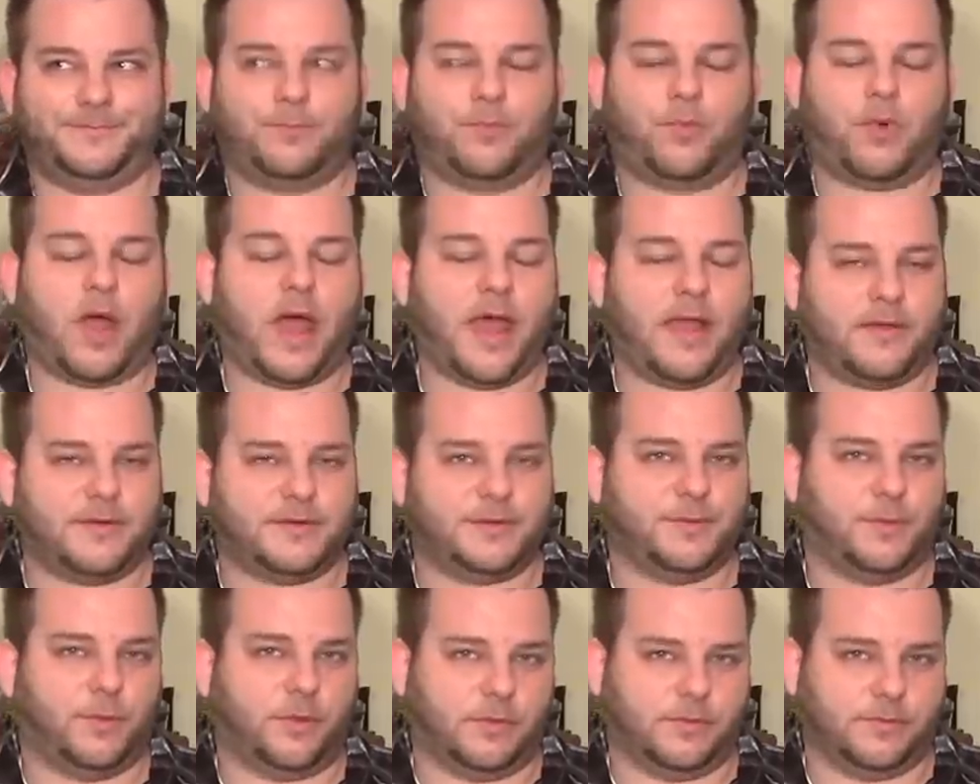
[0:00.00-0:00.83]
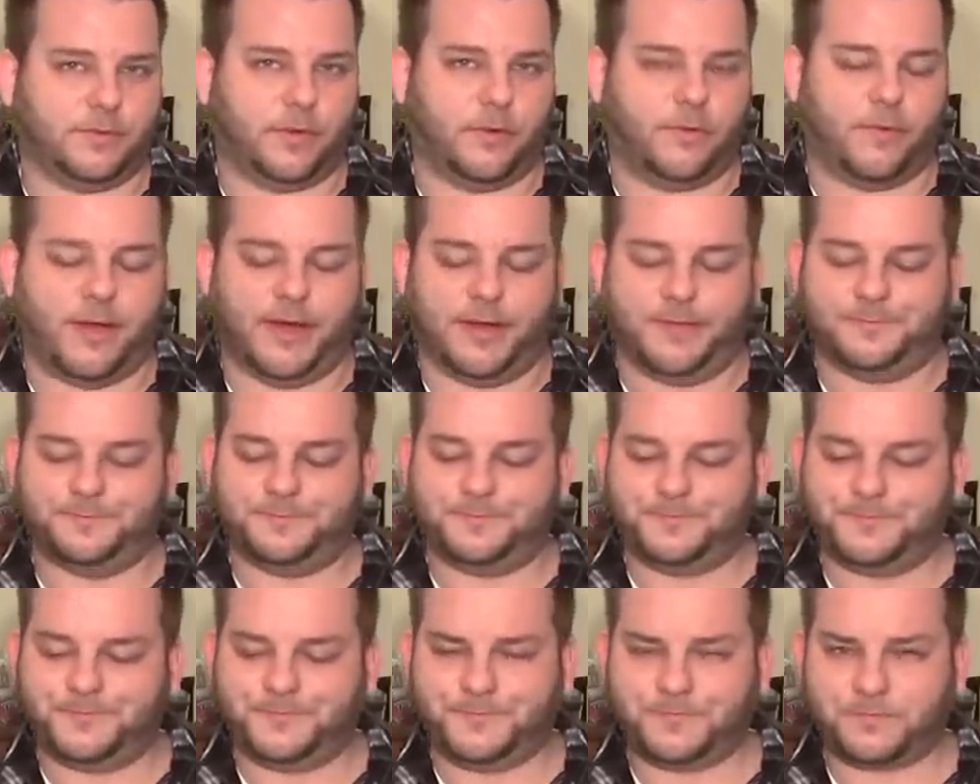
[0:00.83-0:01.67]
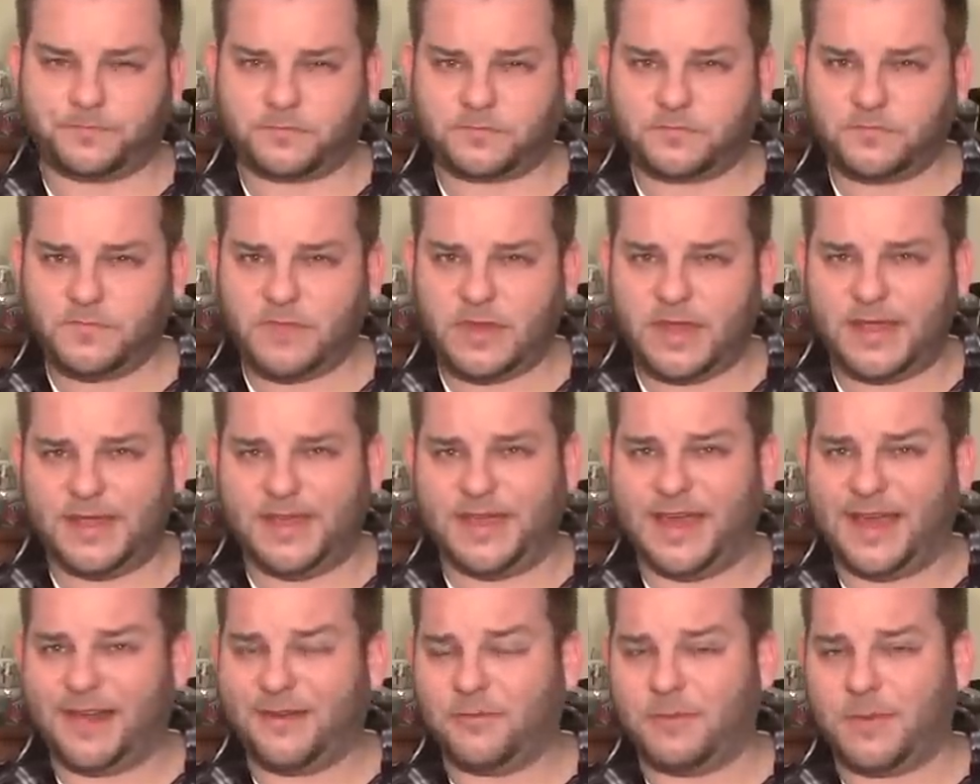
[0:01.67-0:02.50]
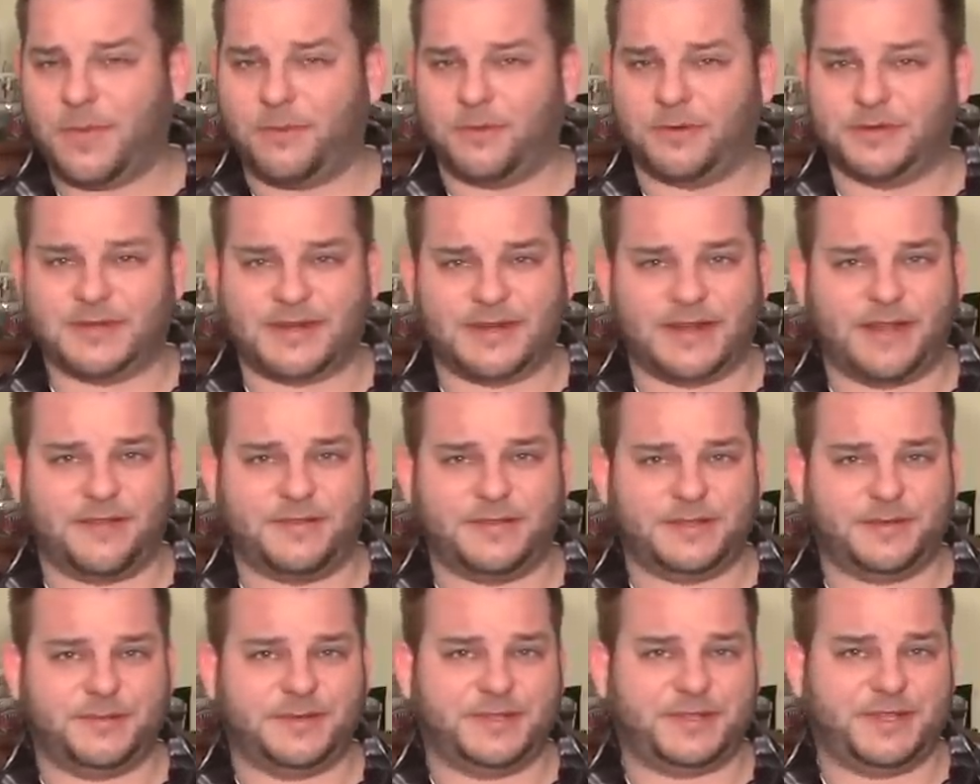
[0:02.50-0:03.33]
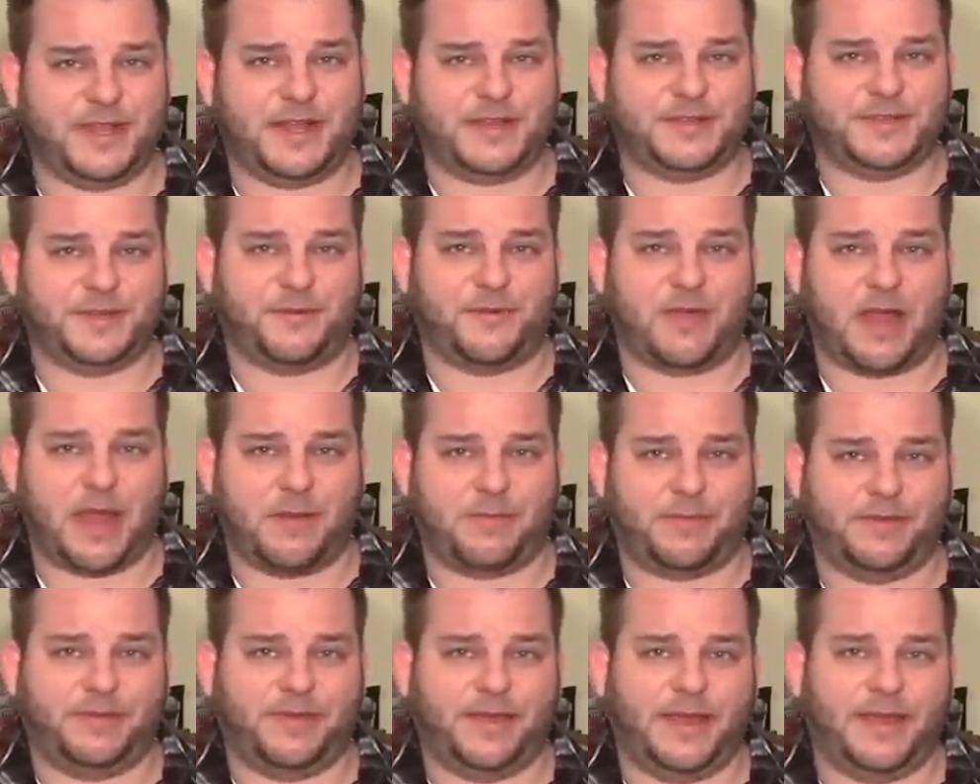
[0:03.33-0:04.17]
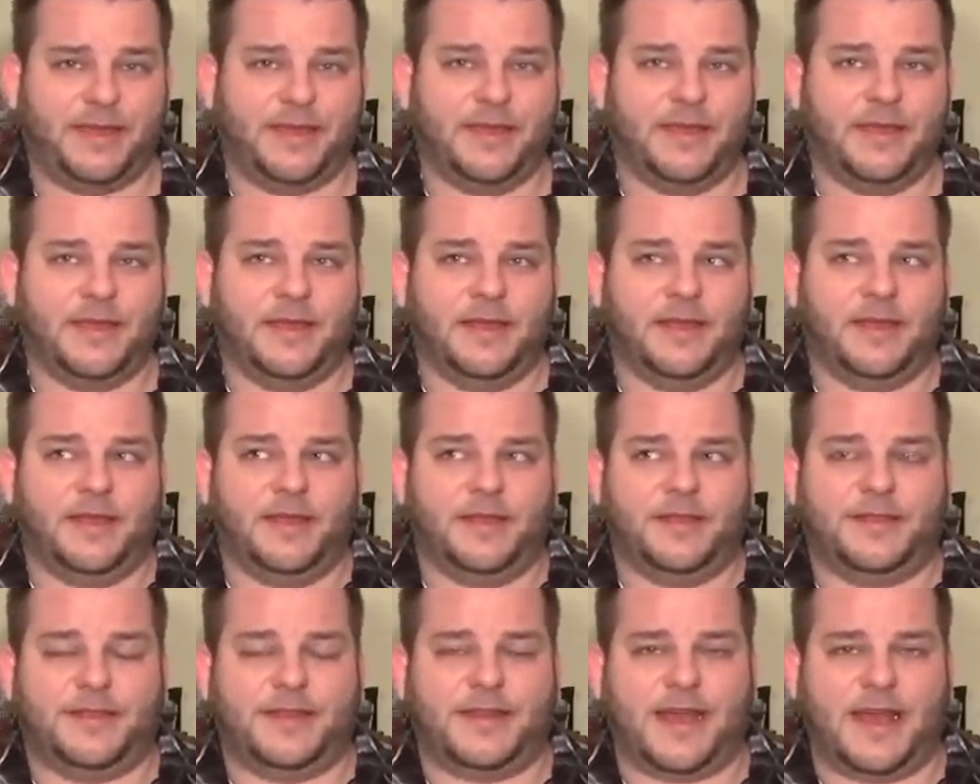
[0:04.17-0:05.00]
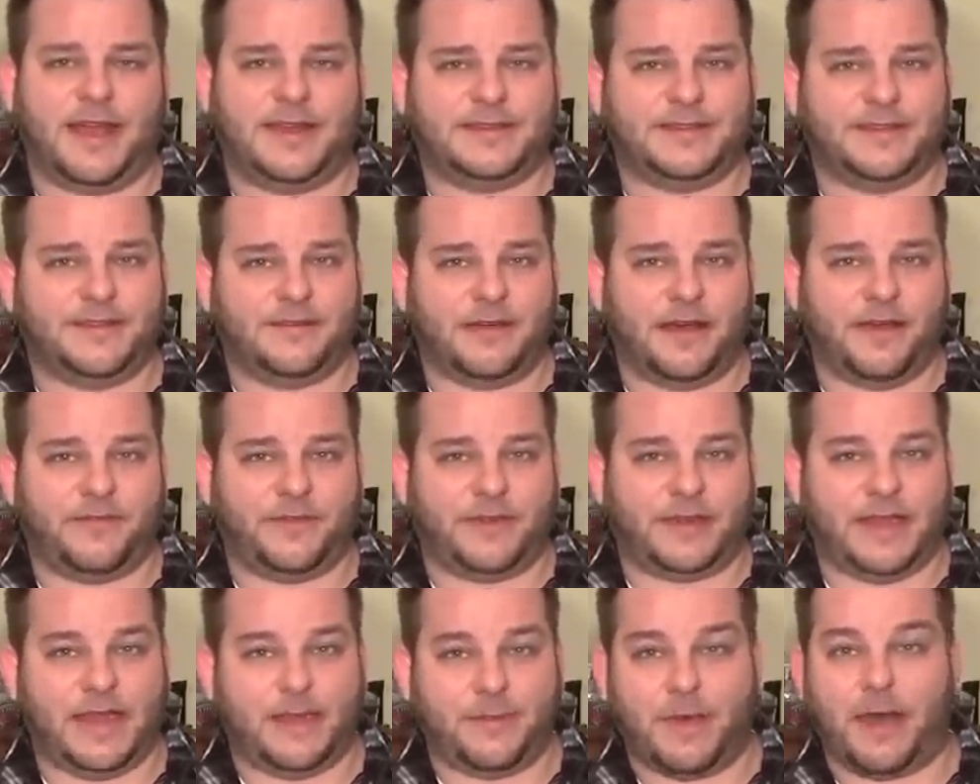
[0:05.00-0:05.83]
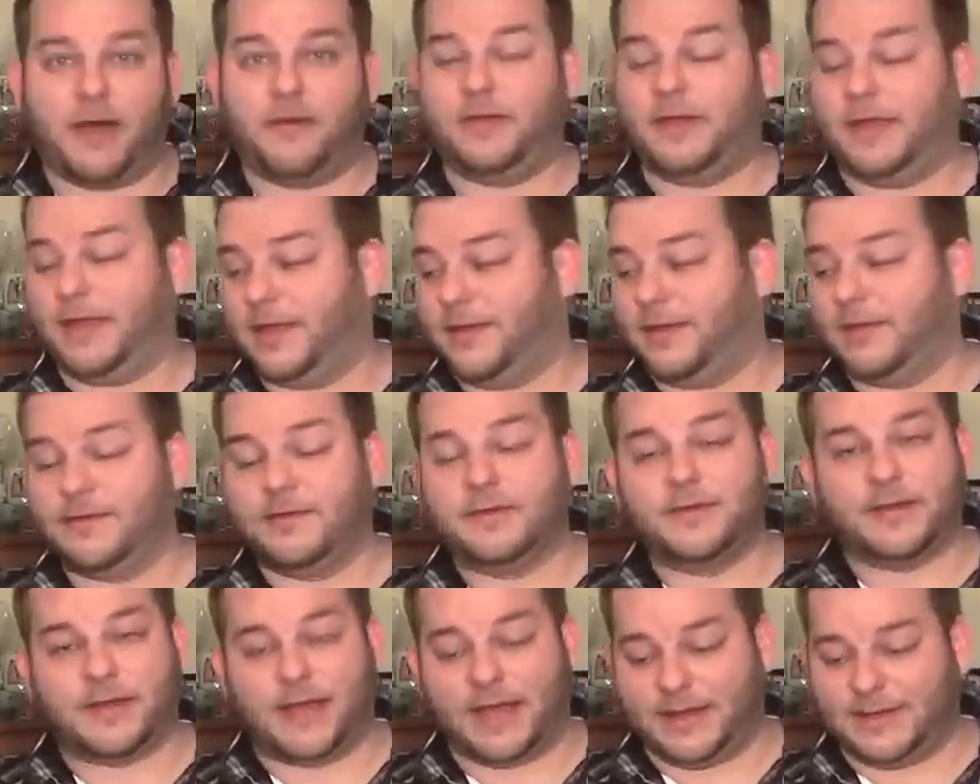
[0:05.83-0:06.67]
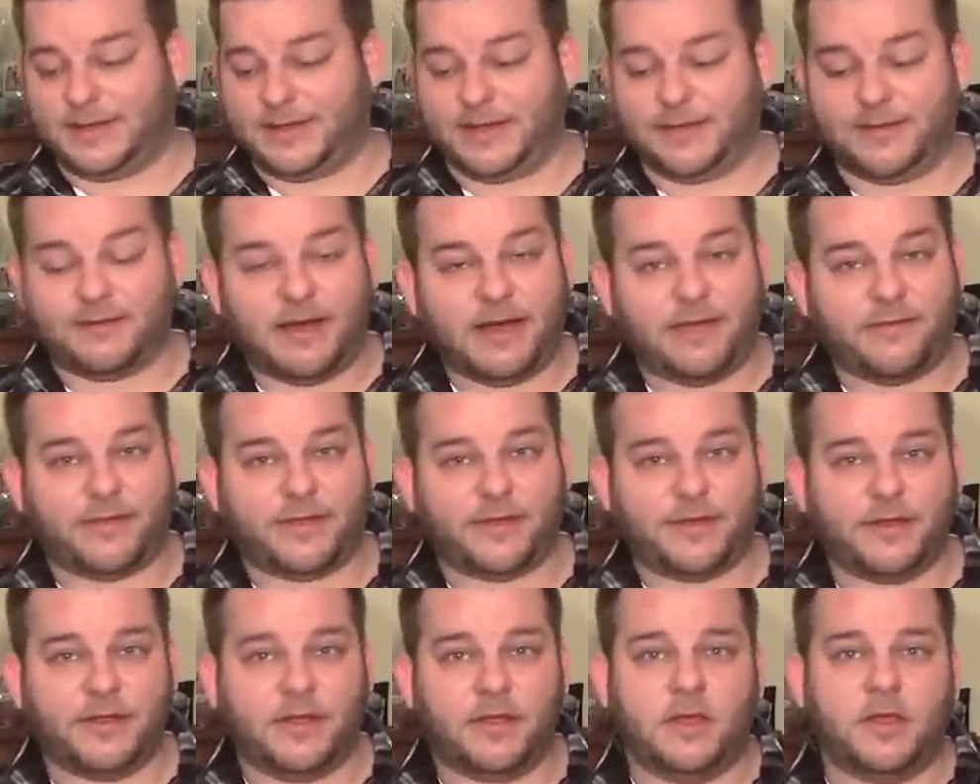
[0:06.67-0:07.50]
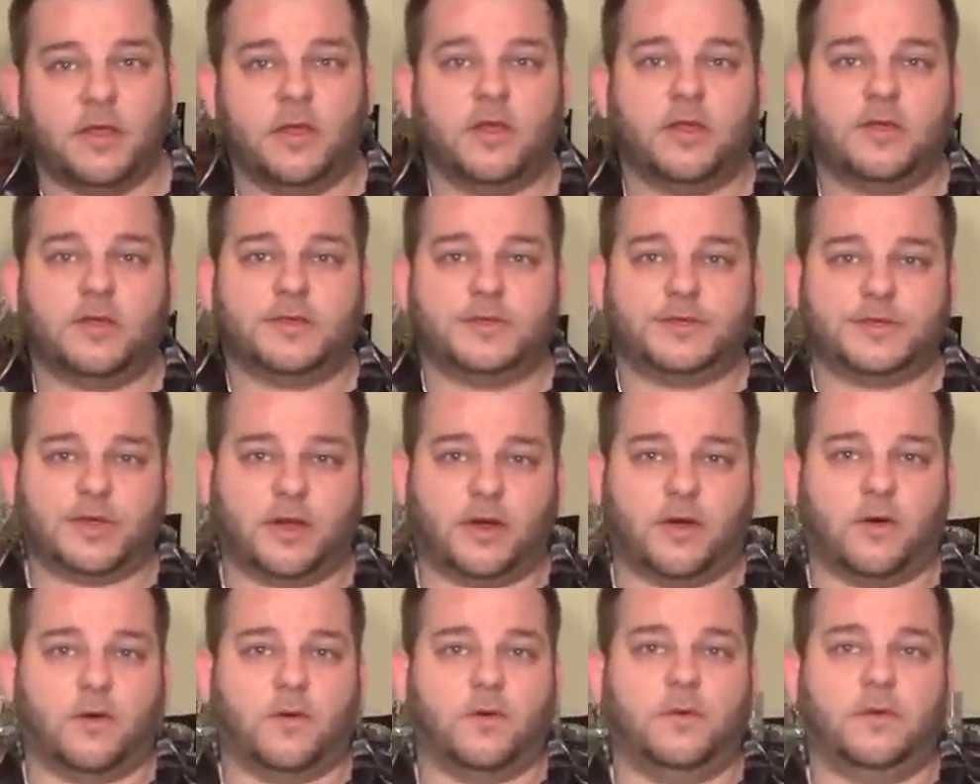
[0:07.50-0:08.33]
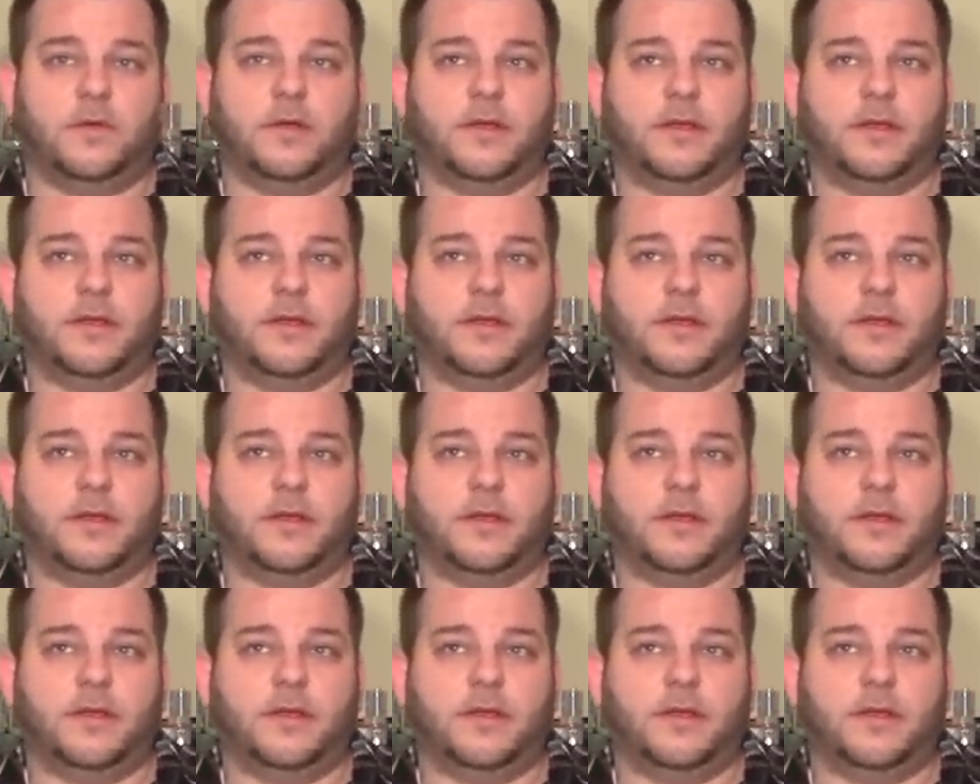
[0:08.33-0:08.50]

prior to World War One. You got to remember, technology was changing rapidly. The 1911 came out in 1911. So